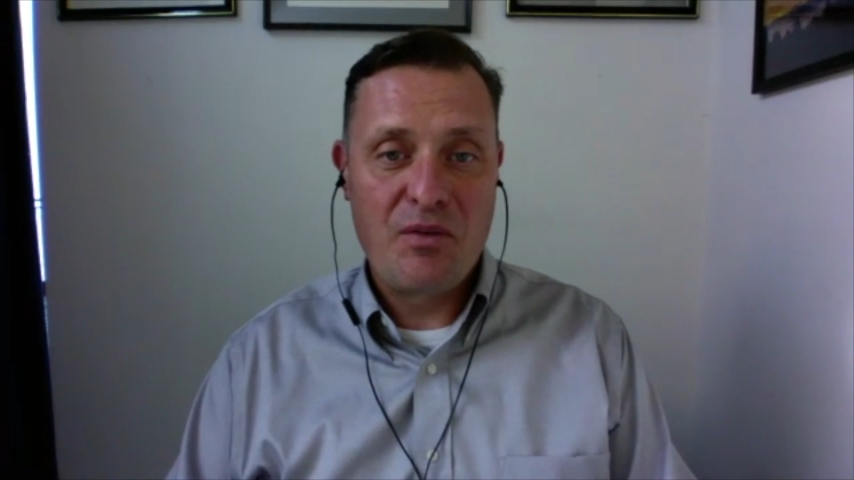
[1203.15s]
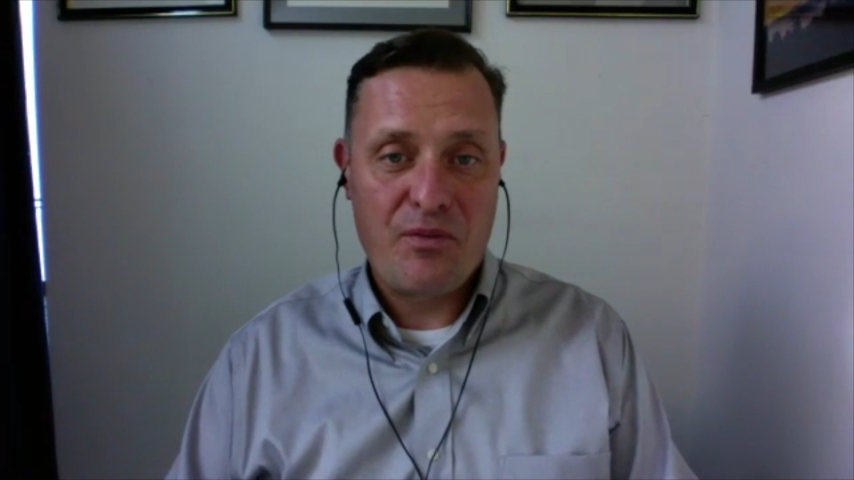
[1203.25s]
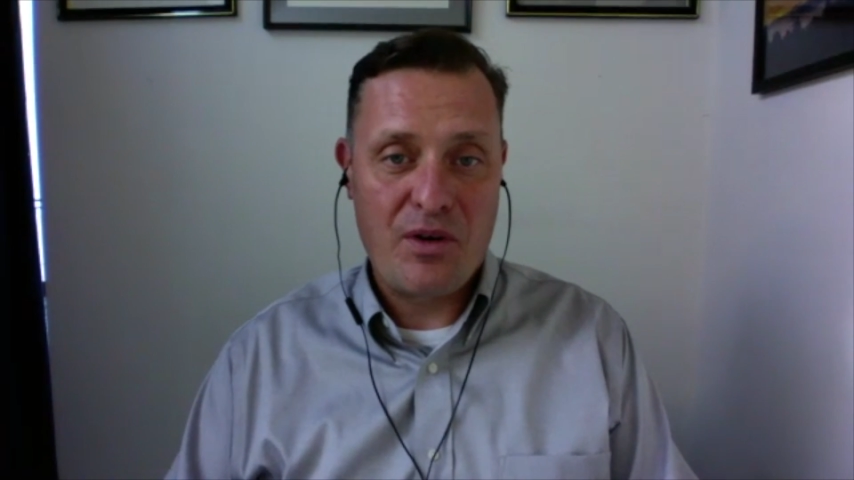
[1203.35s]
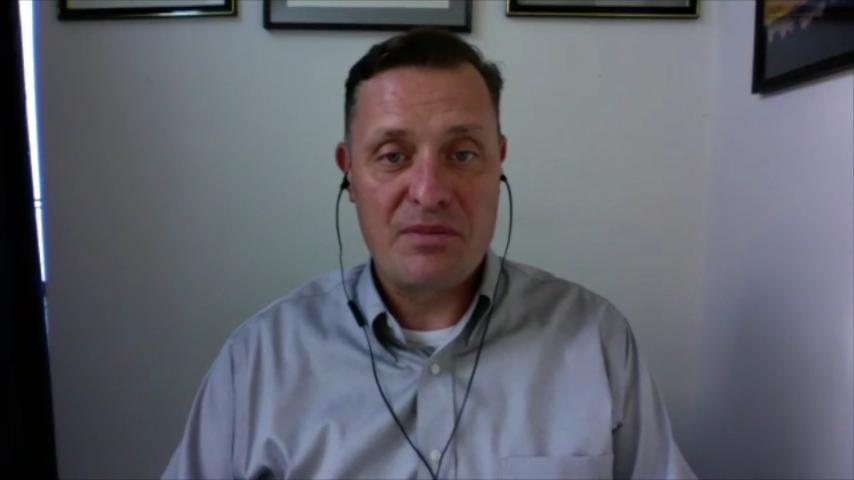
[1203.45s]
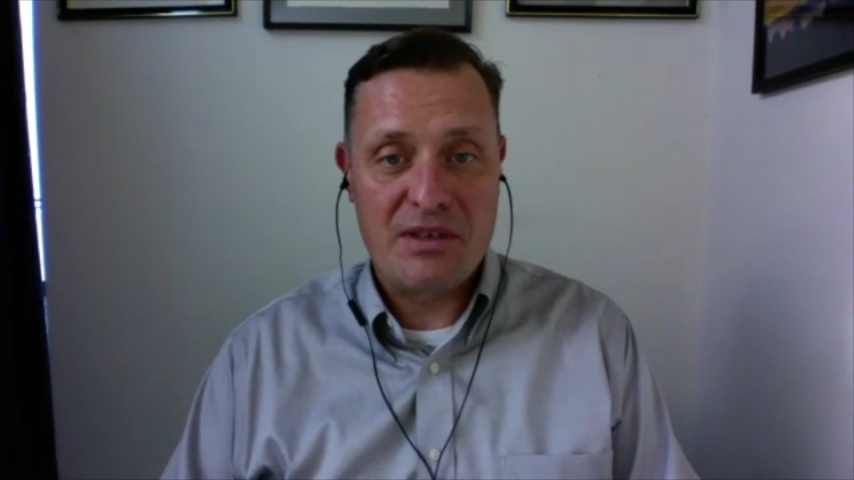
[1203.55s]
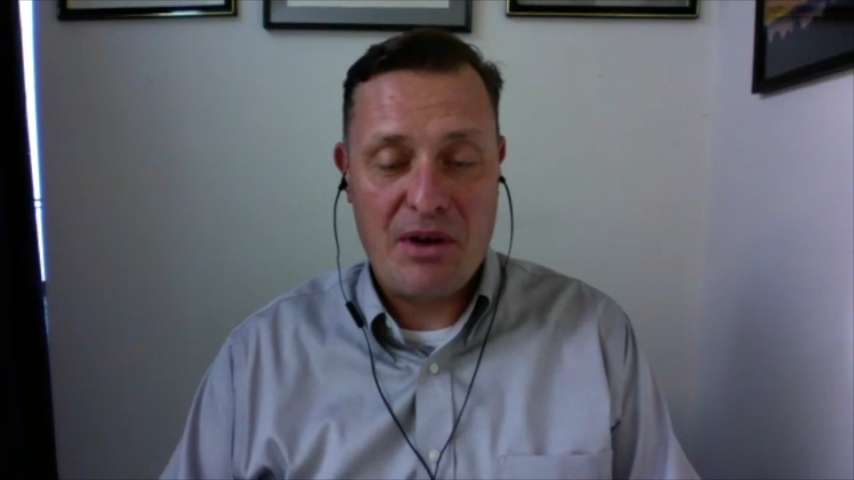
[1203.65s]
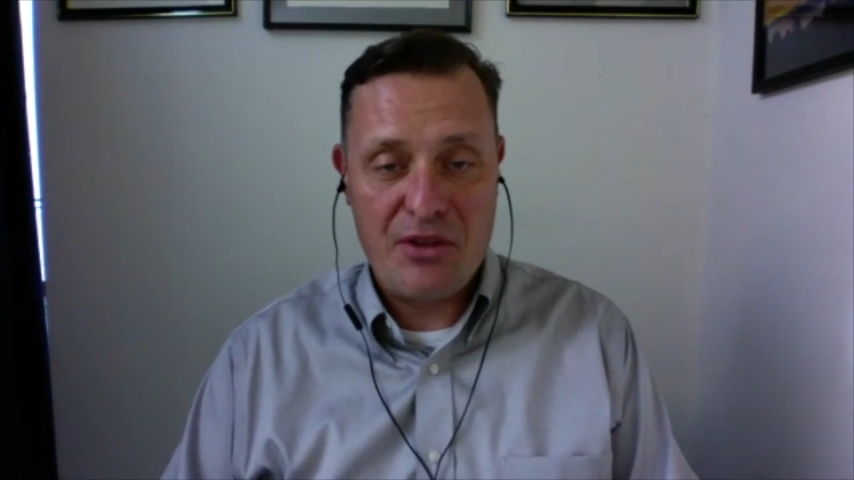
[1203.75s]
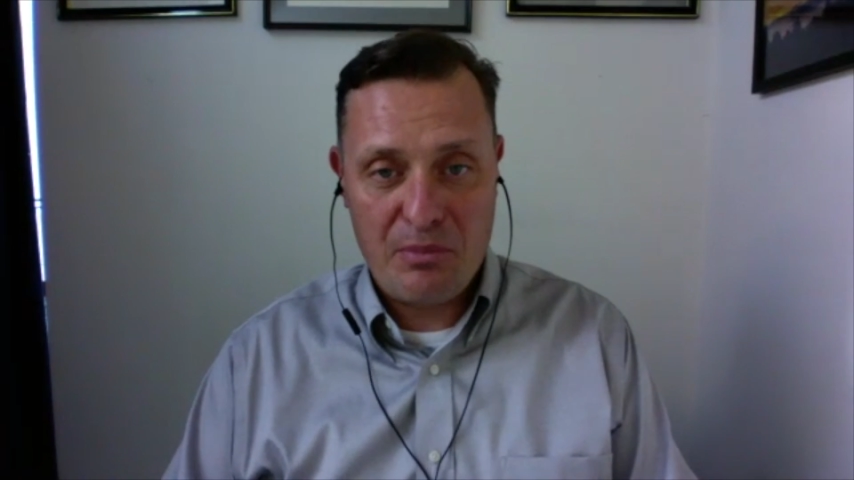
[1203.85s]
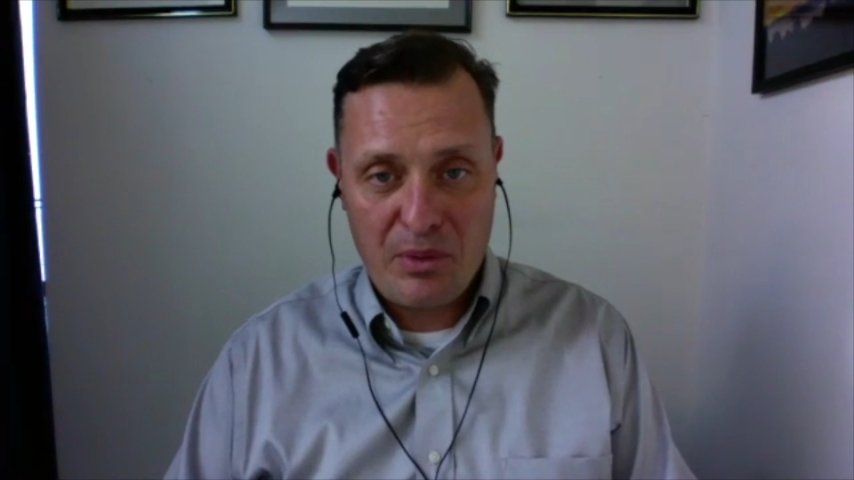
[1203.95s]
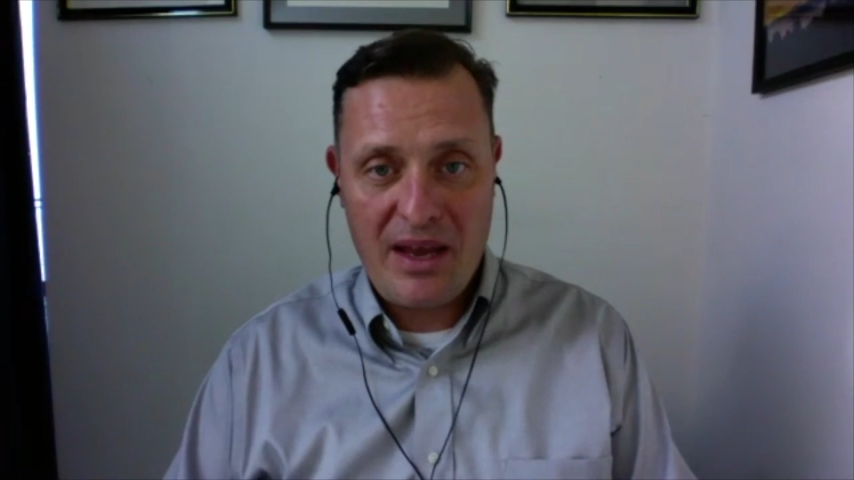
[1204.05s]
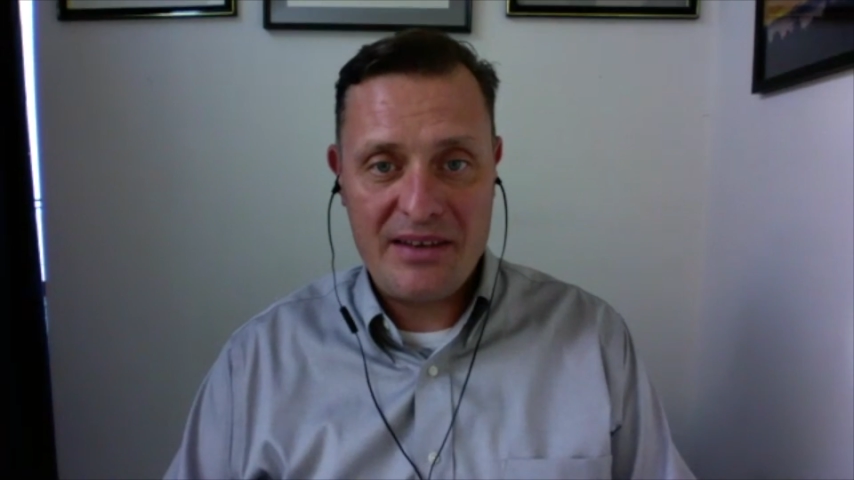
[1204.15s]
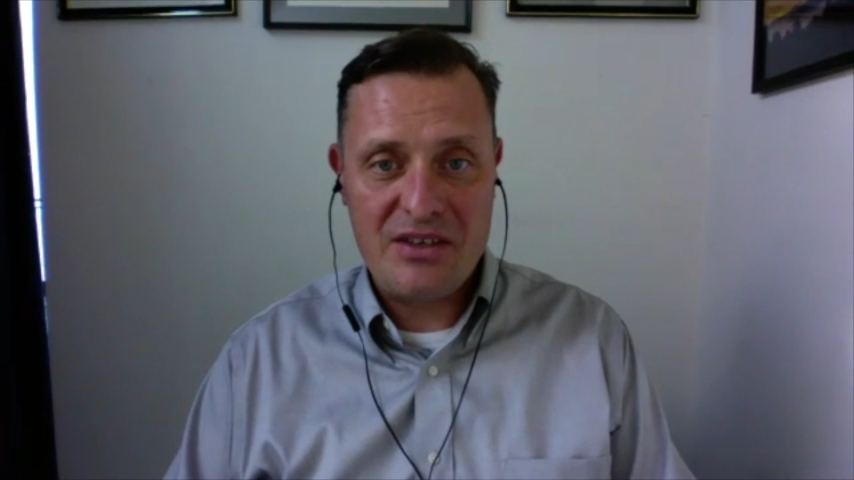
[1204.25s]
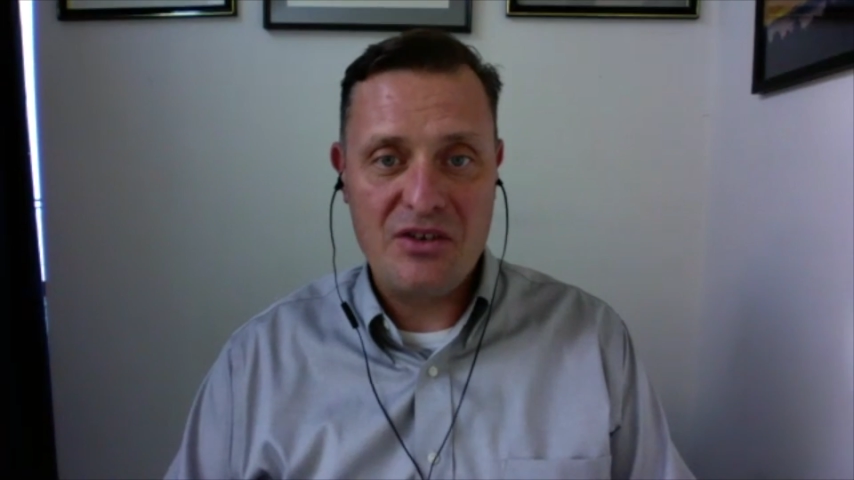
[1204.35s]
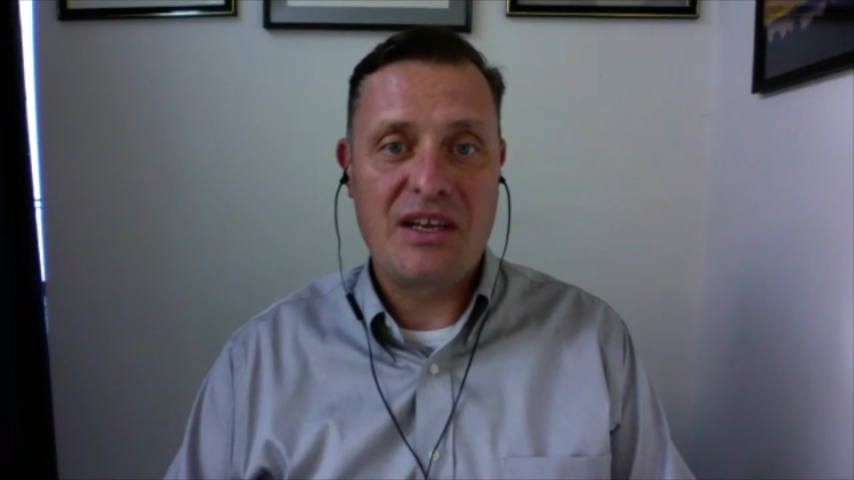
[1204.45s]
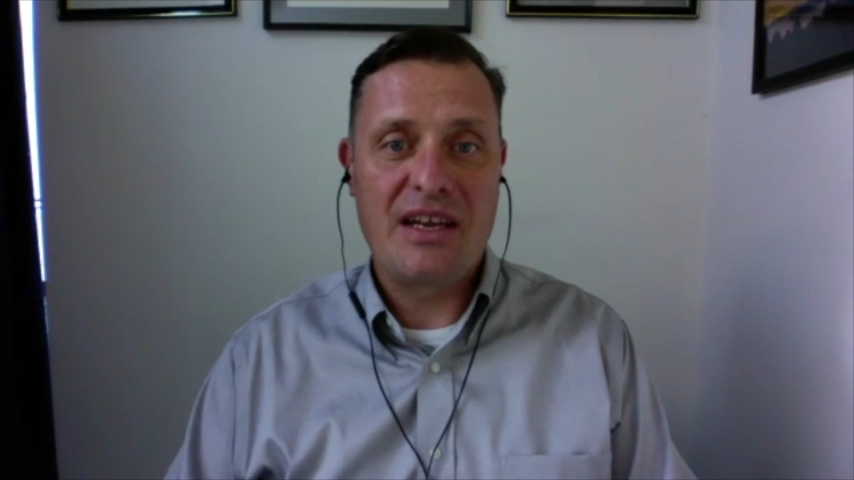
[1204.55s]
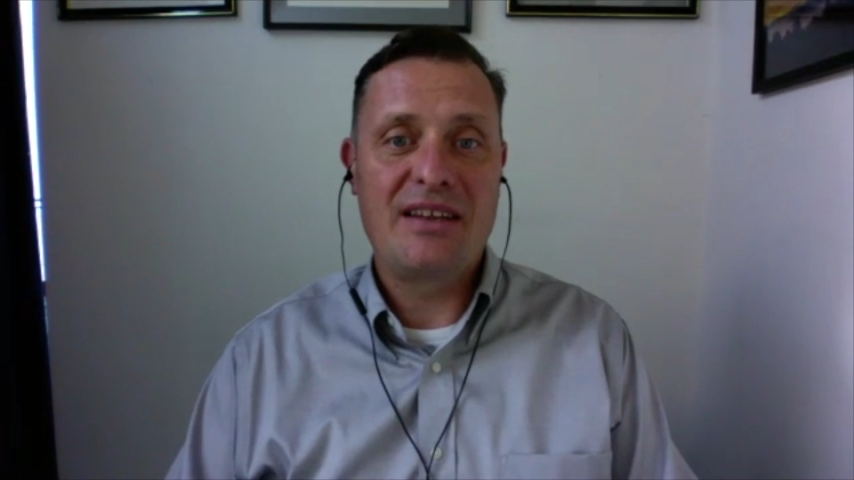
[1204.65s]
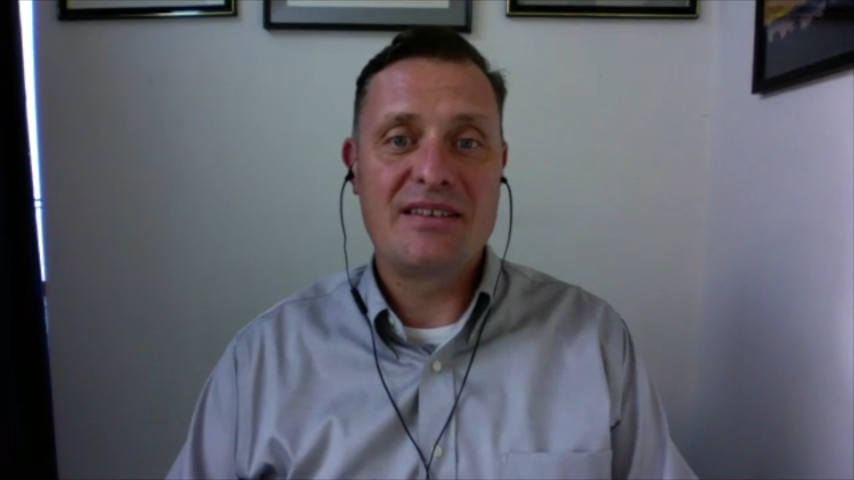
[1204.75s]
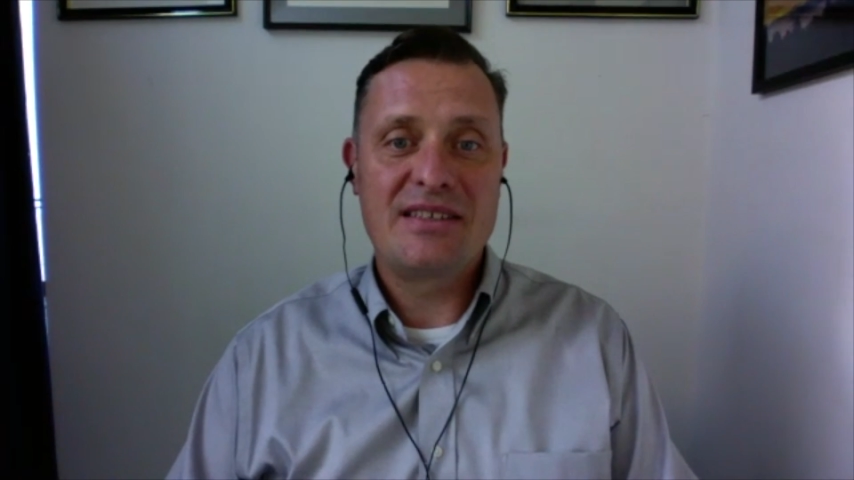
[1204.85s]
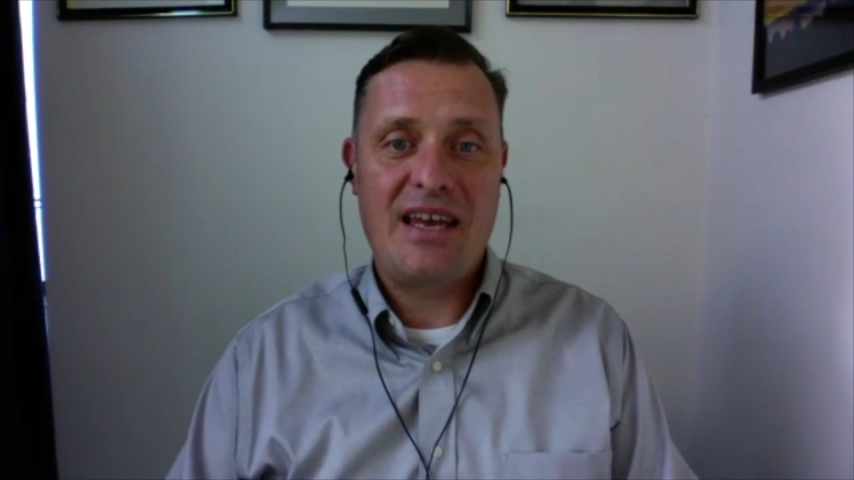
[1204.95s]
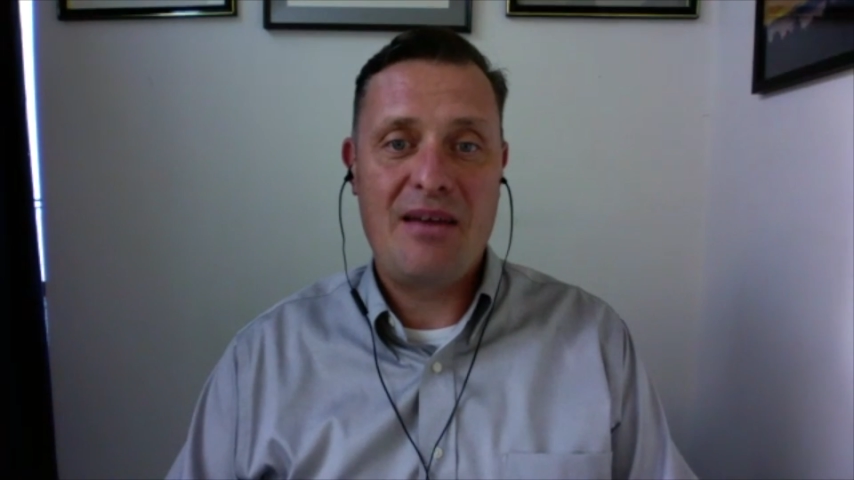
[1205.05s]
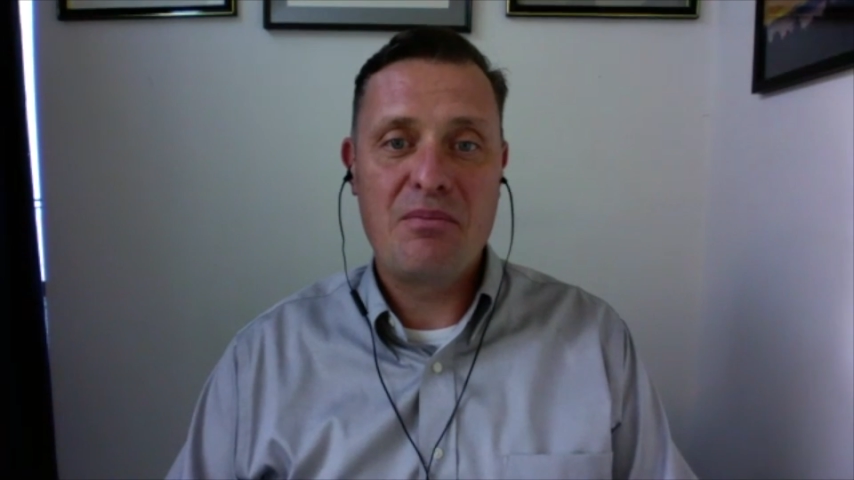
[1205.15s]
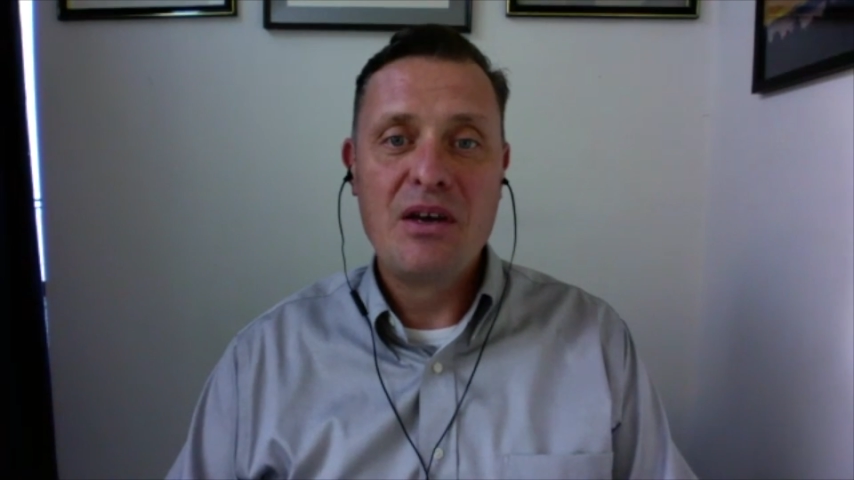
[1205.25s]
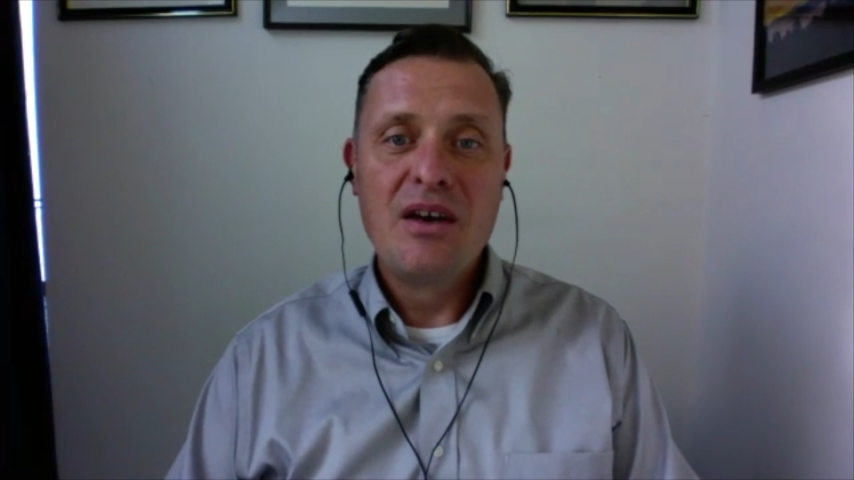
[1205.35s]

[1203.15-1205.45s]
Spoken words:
from some other plant and you're getting the same